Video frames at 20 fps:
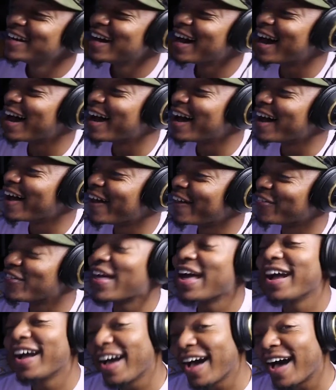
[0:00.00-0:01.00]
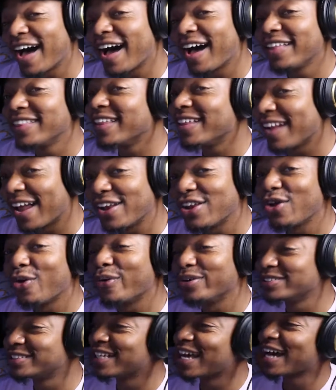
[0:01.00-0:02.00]
thank God that I
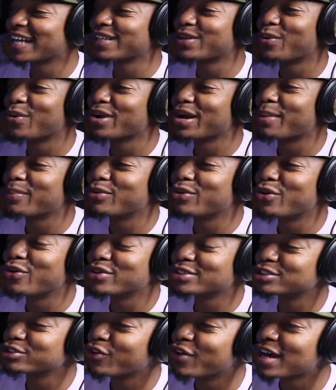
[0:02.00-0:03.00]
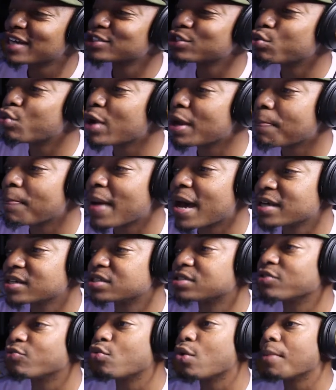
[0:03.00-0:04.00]
know exactly what I'm doing. So that's a quick
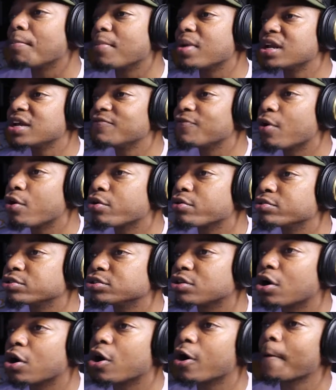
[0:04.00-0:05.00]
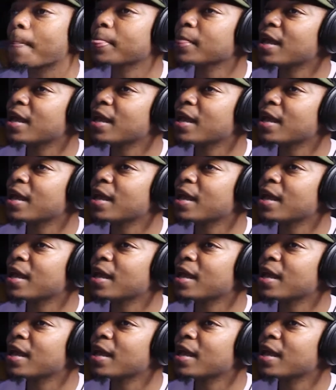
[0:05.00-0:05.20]
basis of what muddy vocals are.